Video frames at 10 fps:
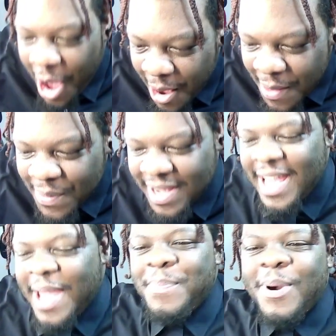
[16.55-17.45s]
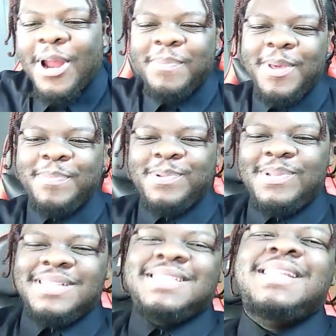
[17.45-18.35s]
Okay, party
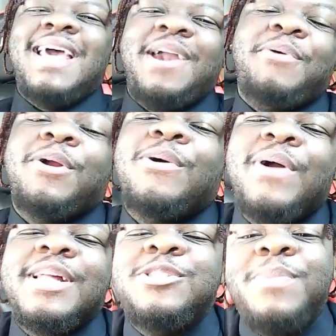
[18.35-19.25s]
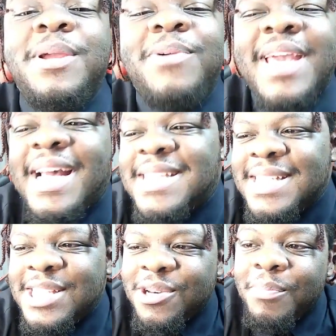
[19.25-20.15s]
people, today we're going to be
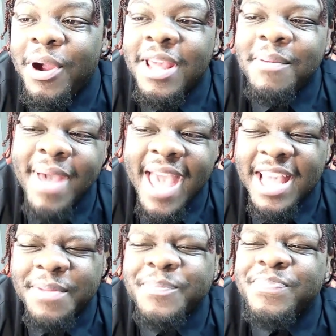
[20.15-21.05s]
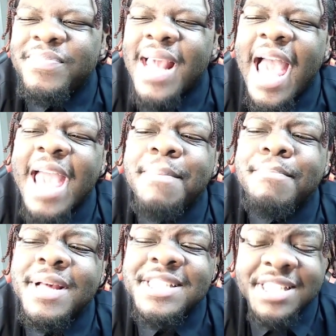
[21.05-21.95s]
reacting to Bernie Mac, a
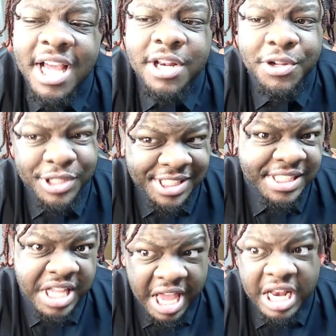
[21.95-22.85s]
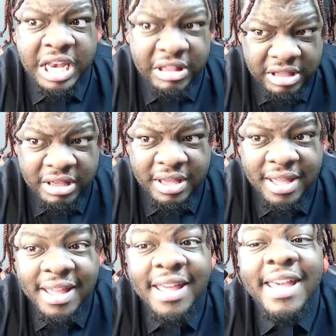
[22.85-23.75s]
Misunderstanding
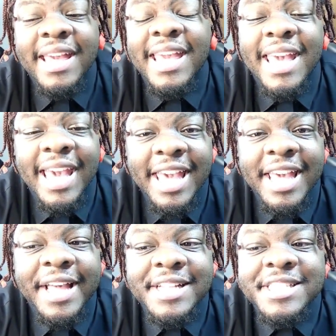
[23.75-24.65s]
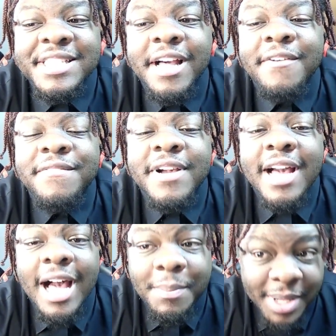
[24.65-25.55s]
Kings of
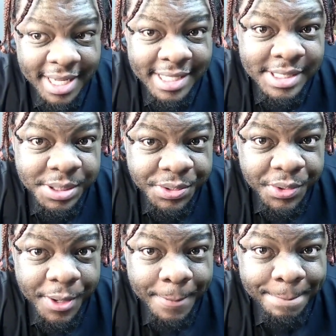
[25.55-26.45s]
Comedy tour.